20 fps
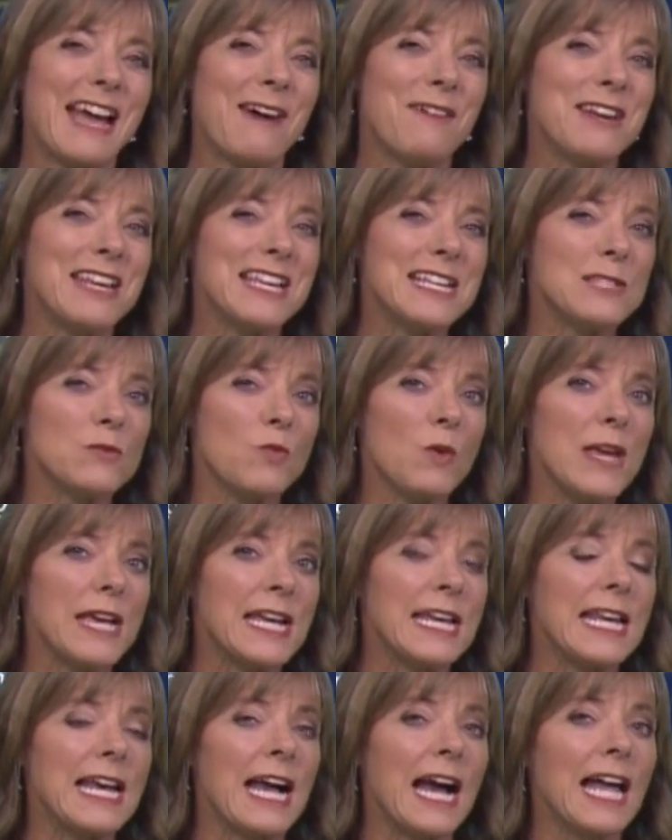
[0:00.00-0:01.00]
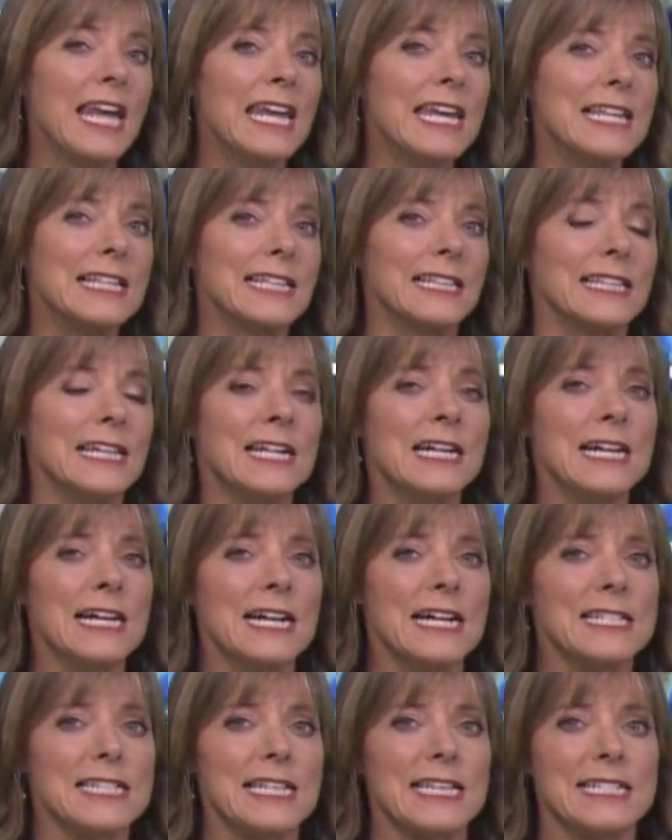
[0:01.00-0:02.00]
Now, it is weakening a little
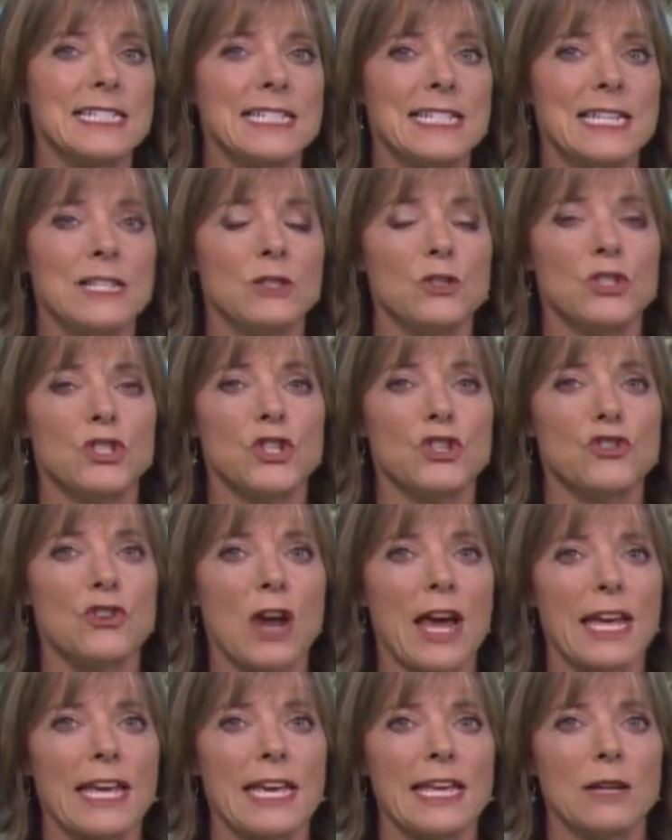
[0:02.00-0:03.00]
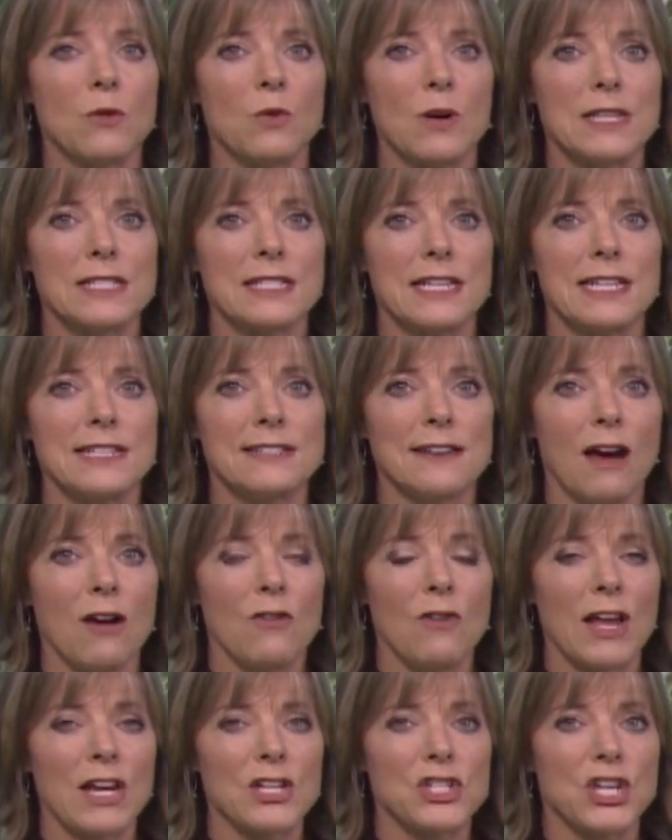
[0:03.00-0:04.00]
as it continues to track in a westerly
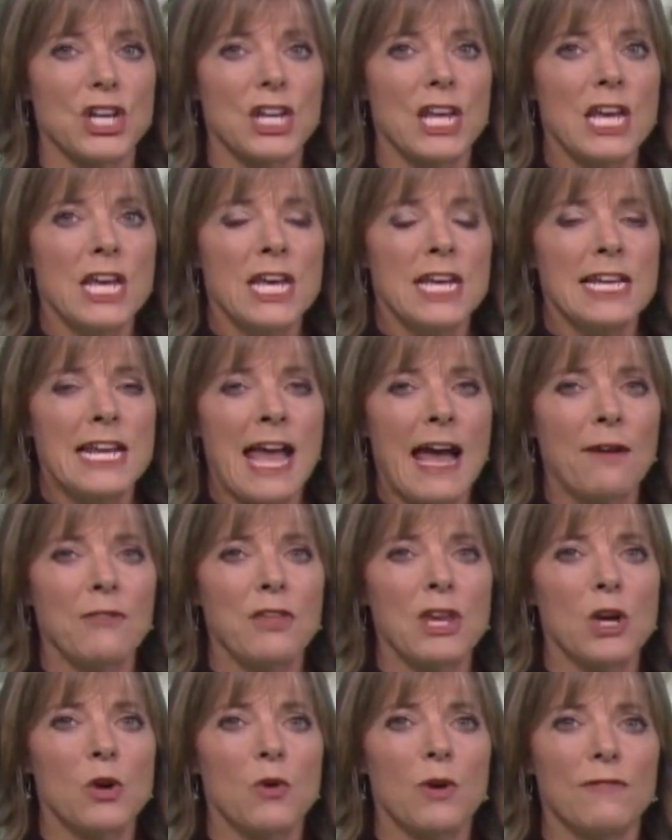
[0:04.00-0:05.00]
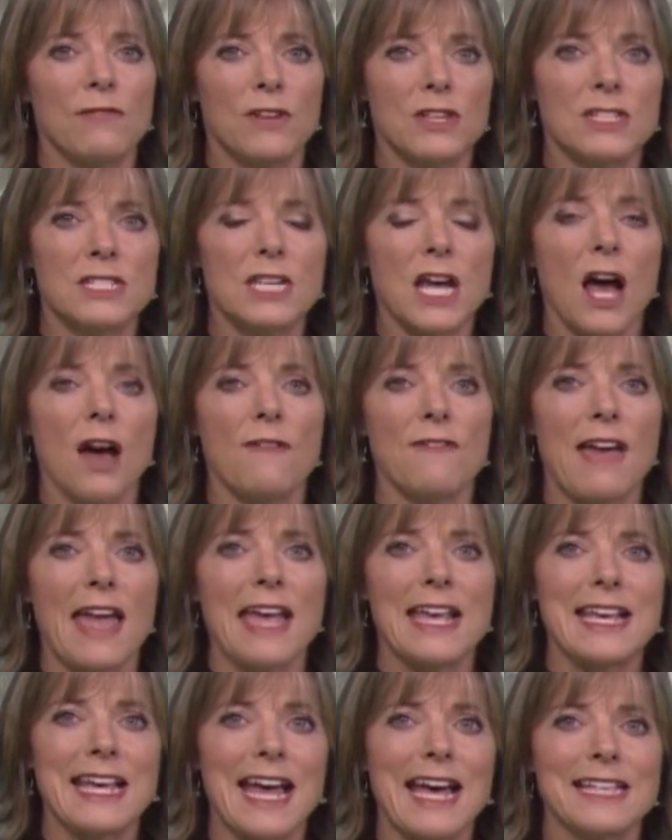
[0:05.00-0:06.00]
direction, now the equivalent of
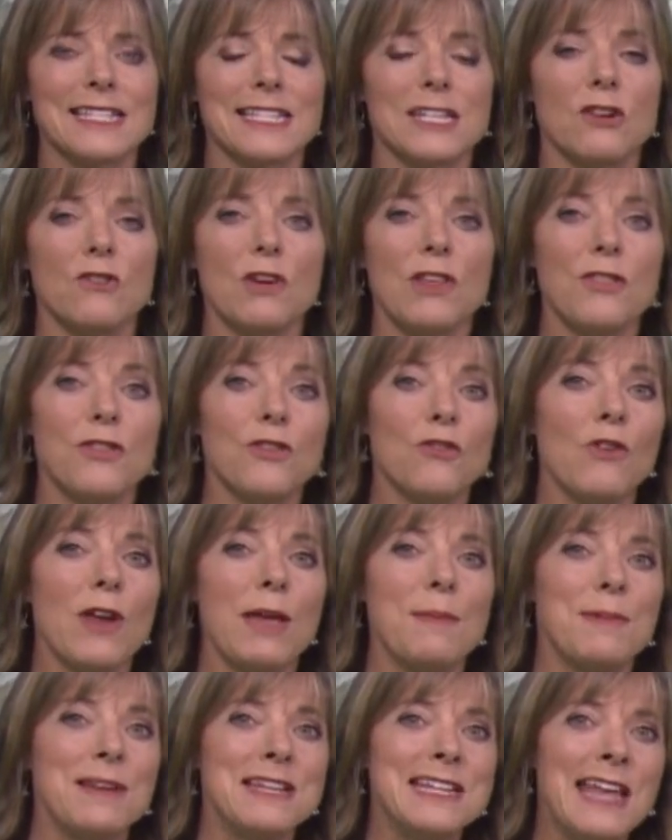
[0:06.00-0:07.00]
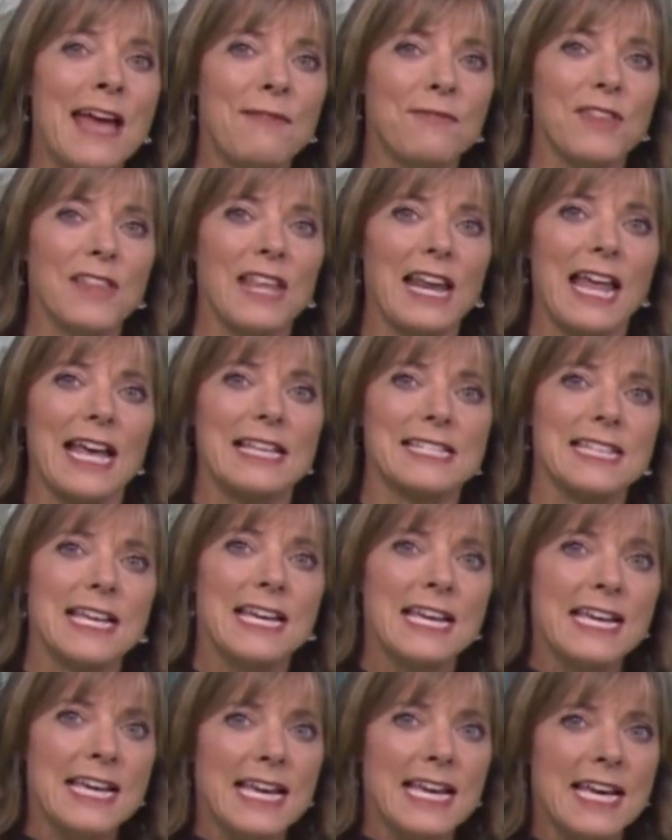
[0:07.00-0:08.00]
a category three, but nevertheless,
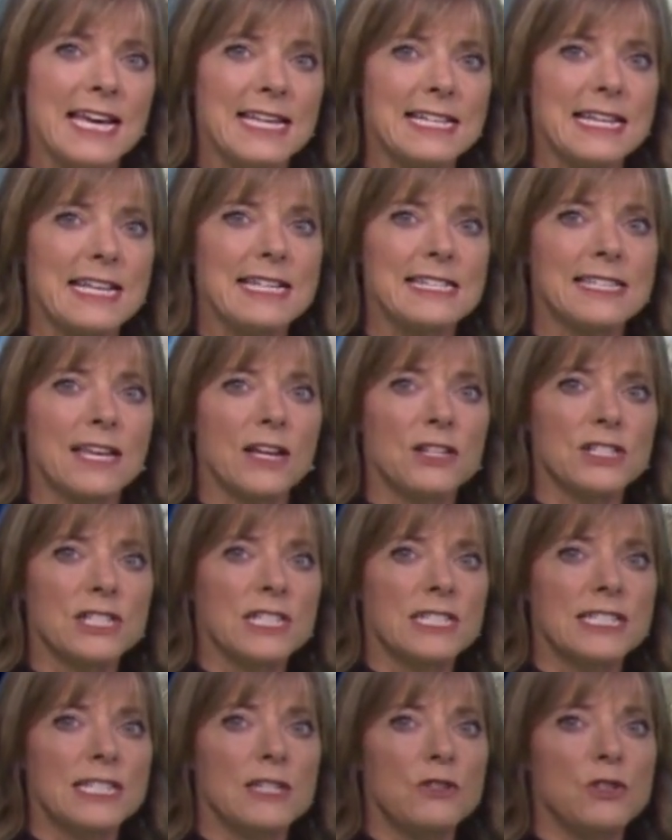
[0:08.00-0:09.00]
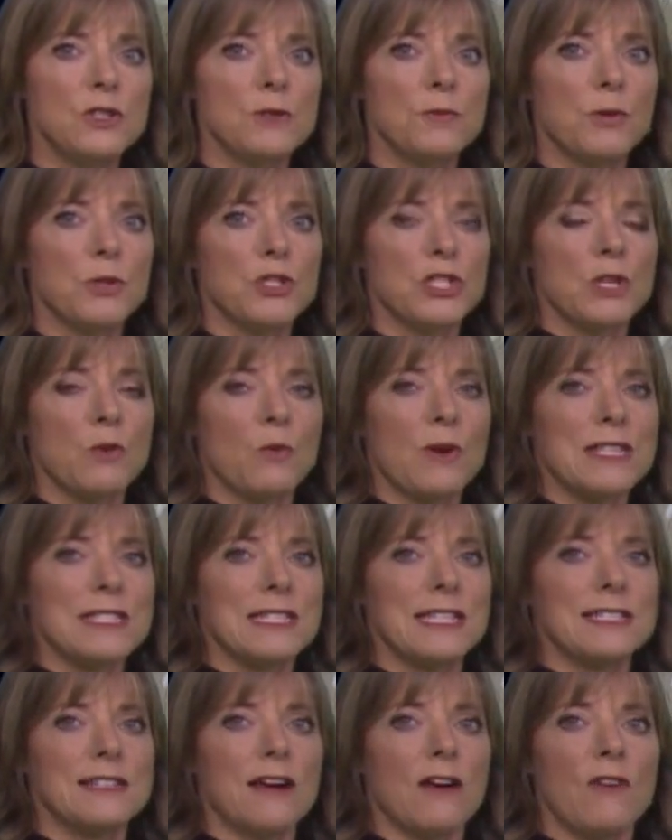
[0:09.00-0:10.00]
it is going to continue to push in a
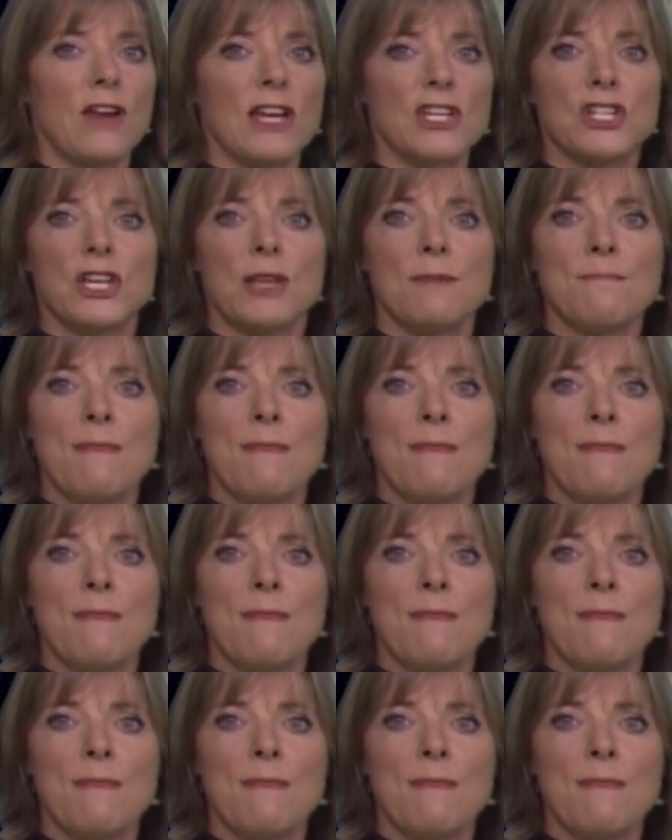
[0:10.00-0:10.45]
westerly direction.